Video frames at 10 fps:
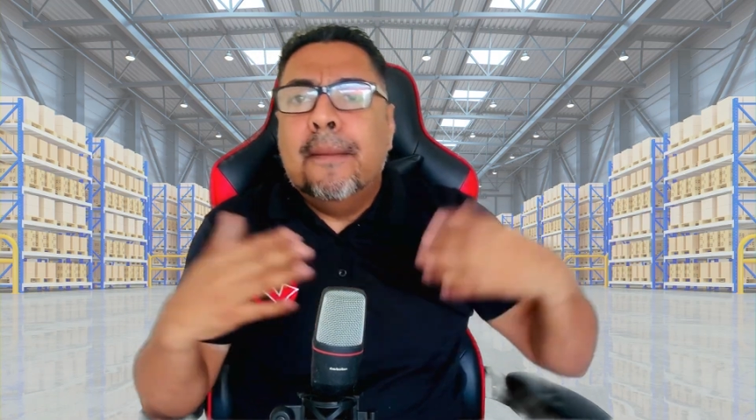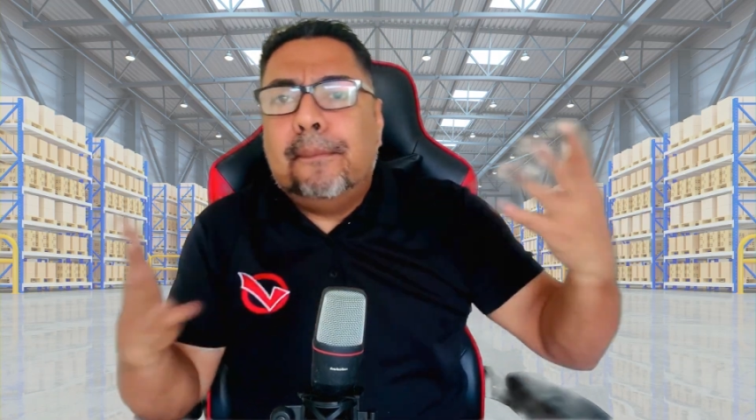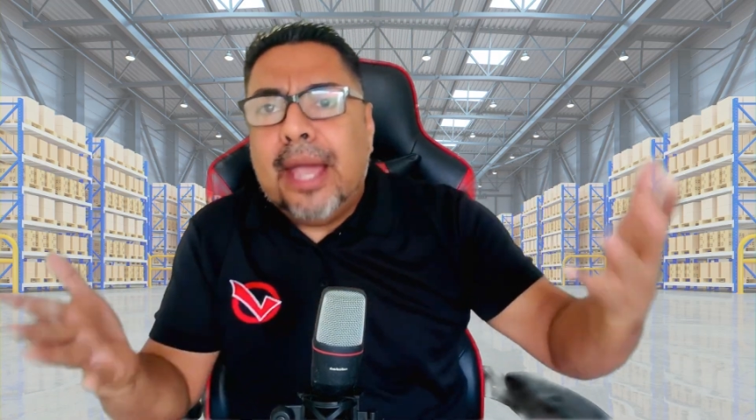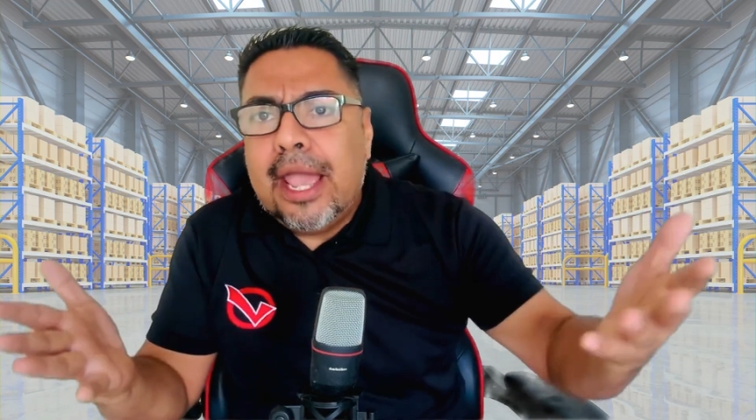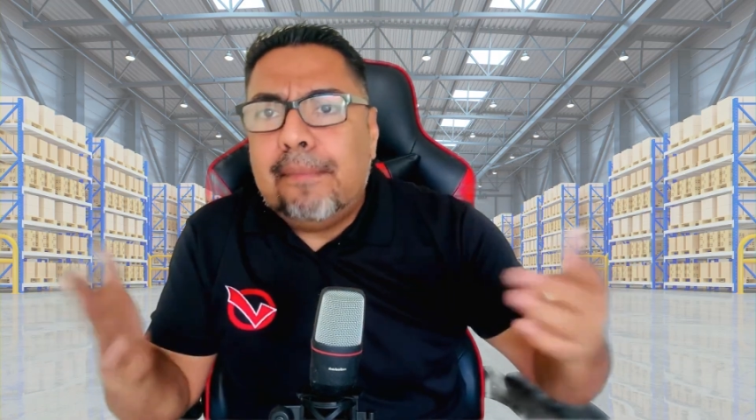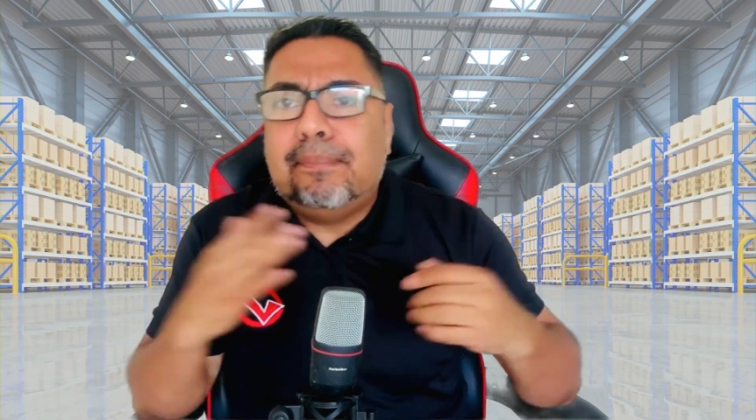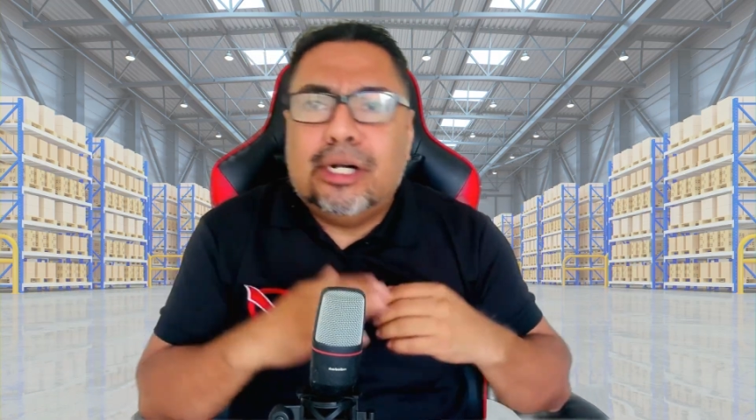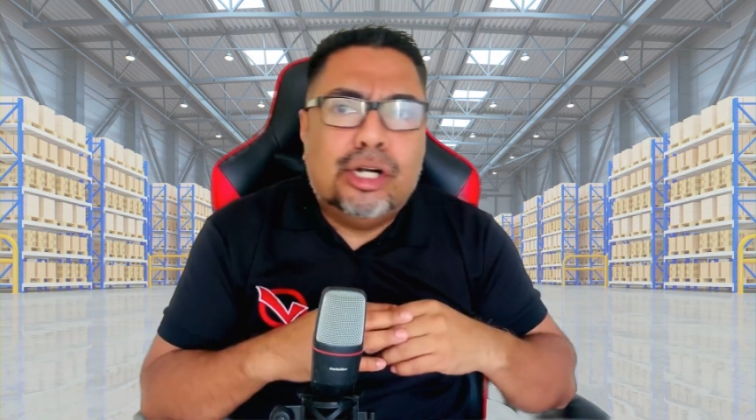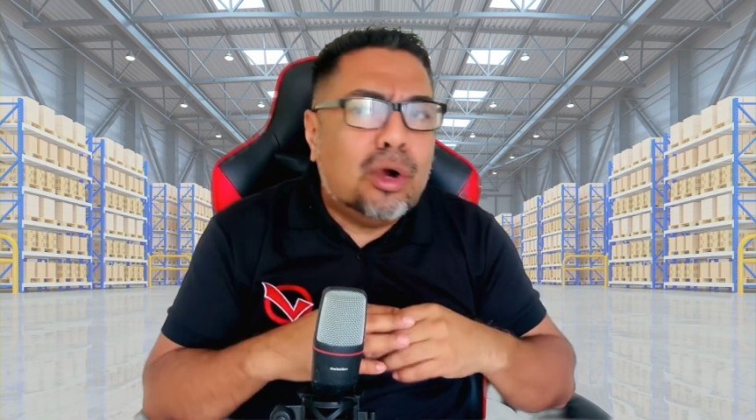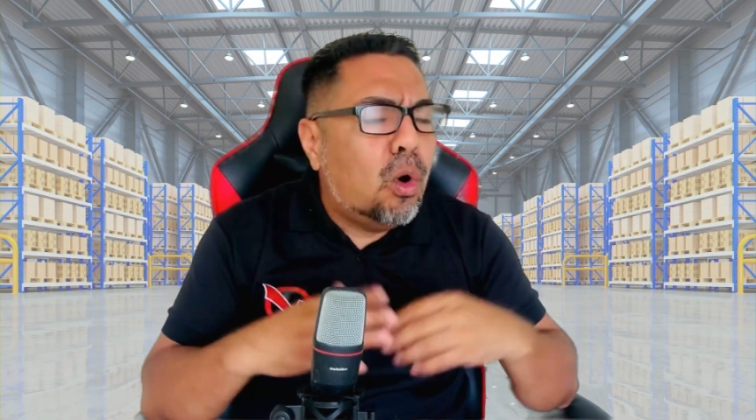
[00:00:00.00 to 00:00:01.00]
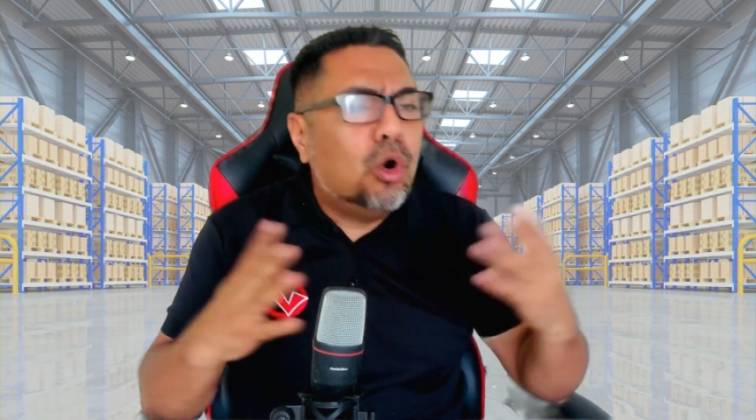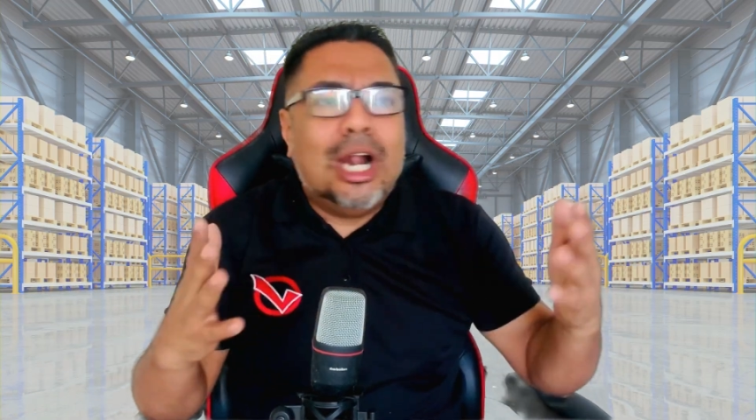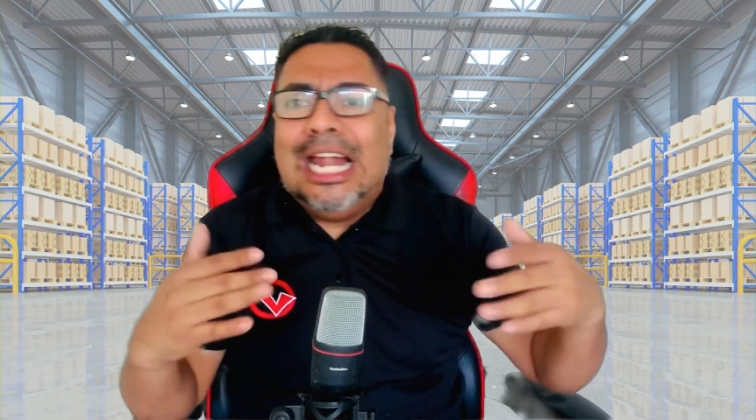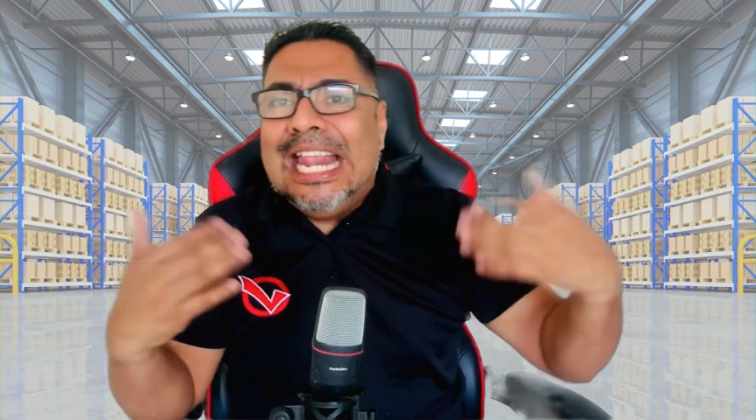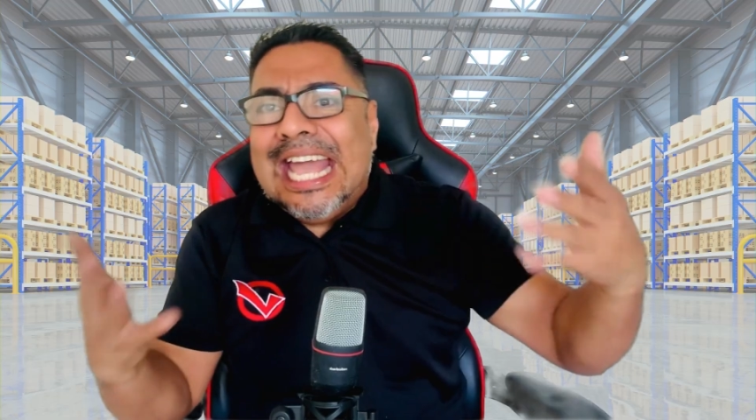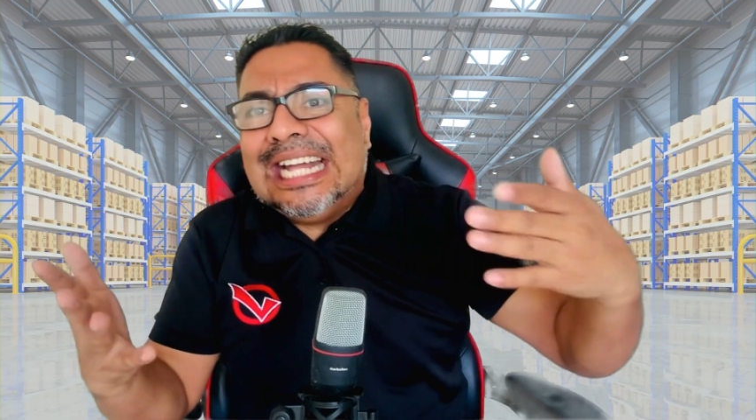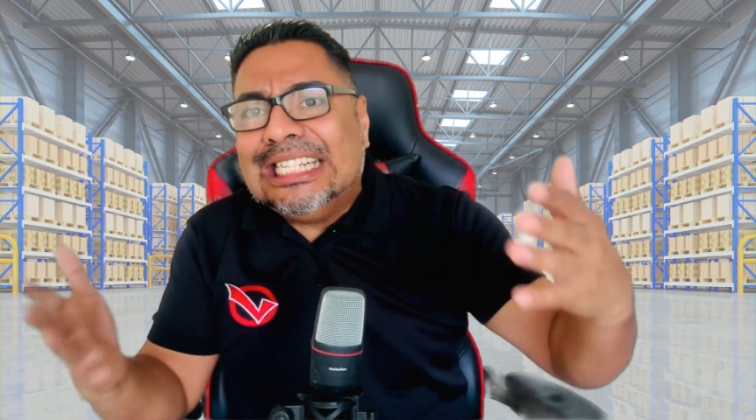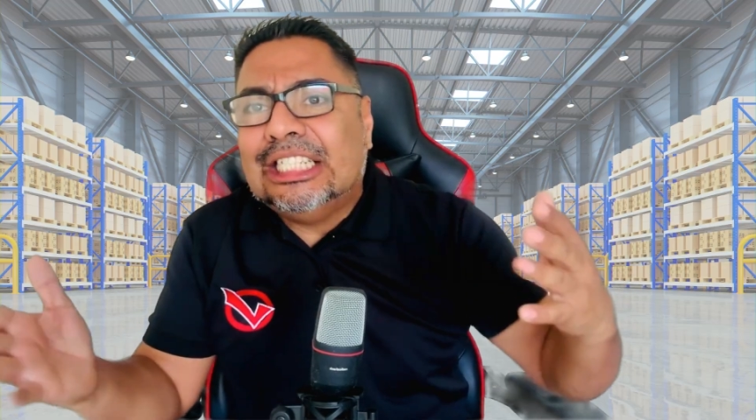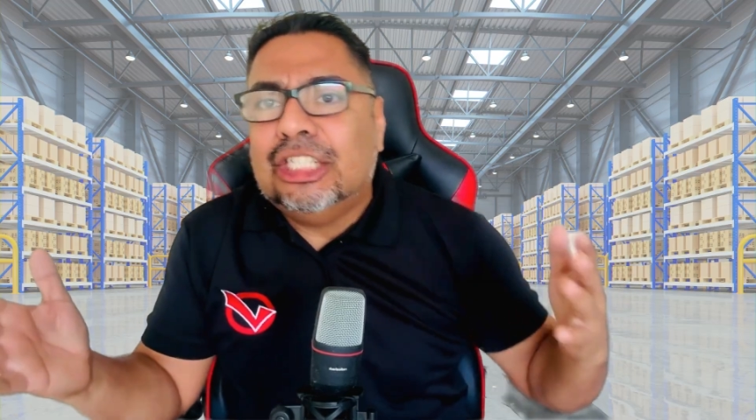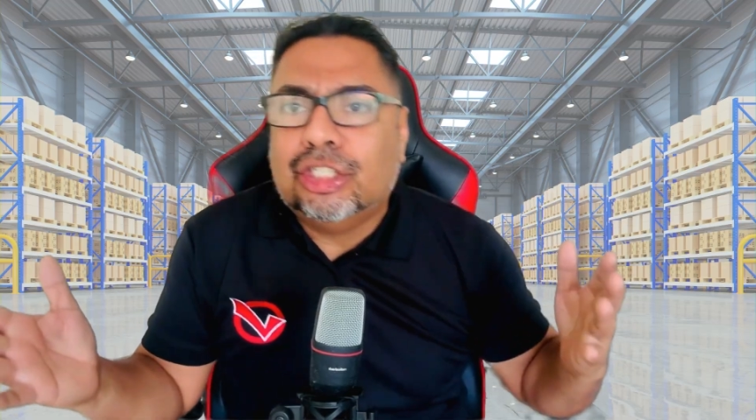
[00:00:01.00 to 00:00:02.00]
paper, or
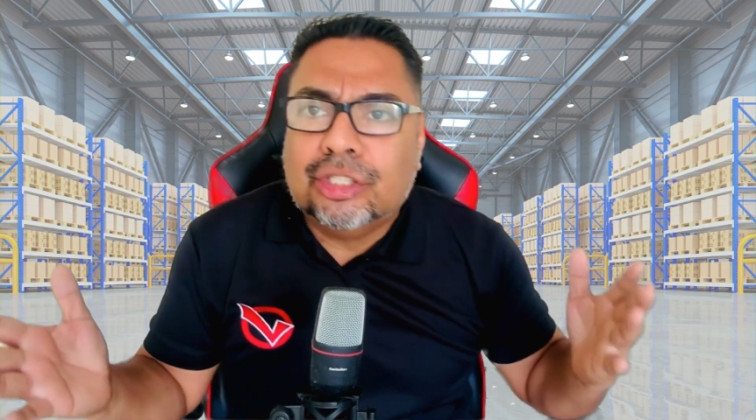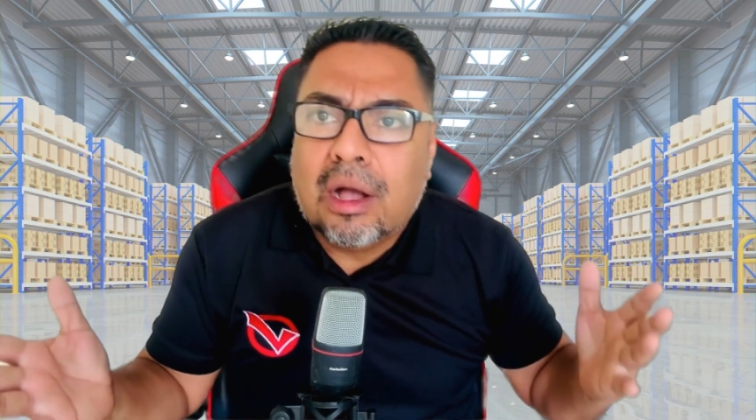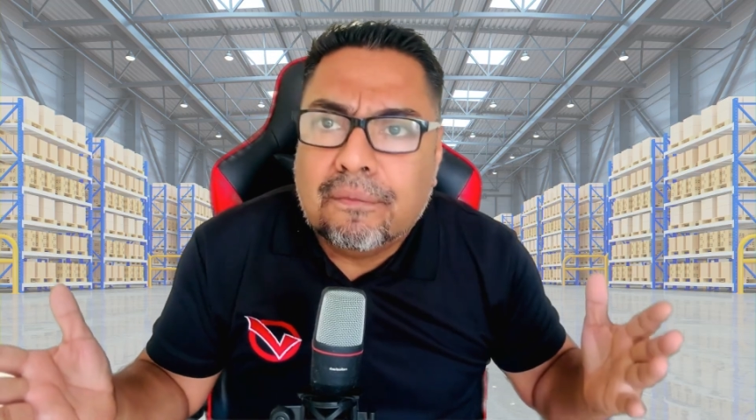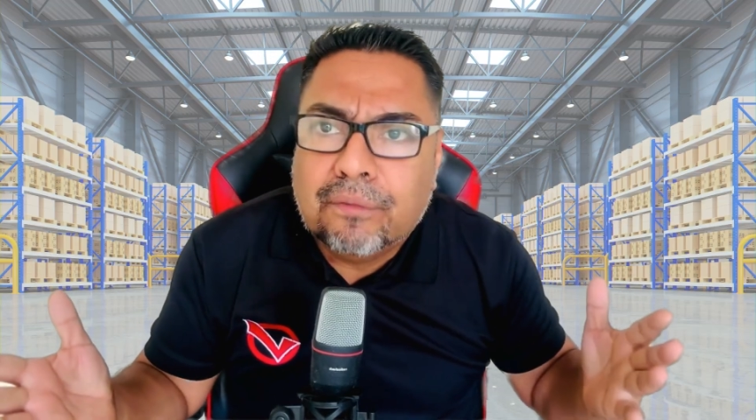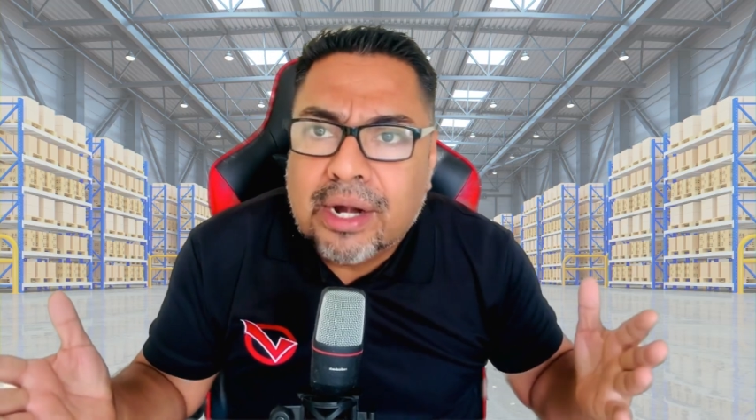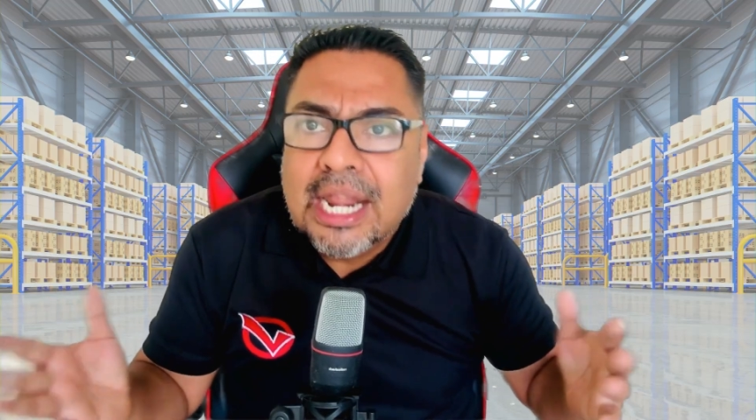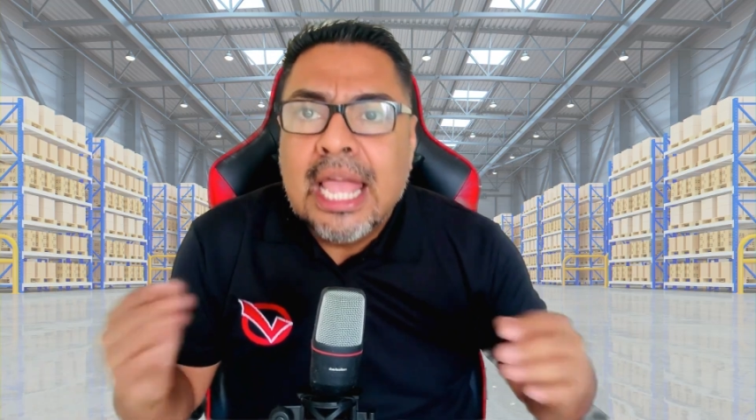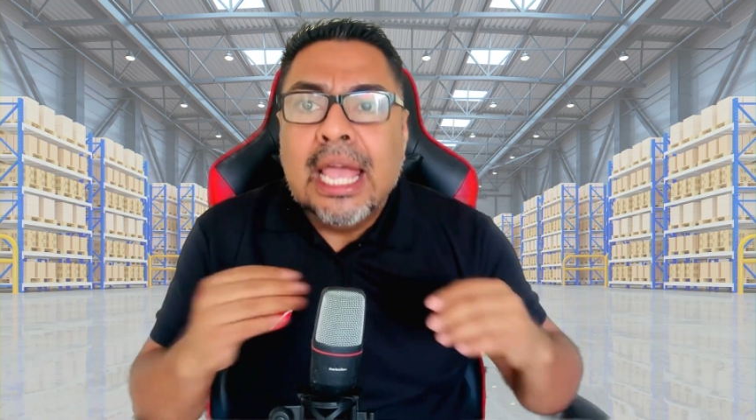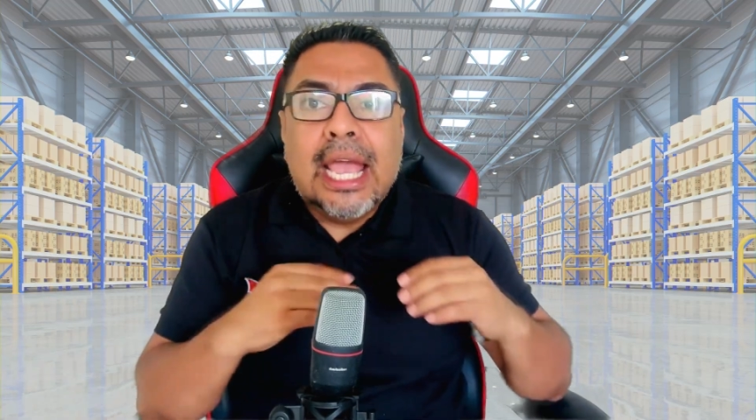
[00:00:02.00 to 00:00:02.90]
legacy software,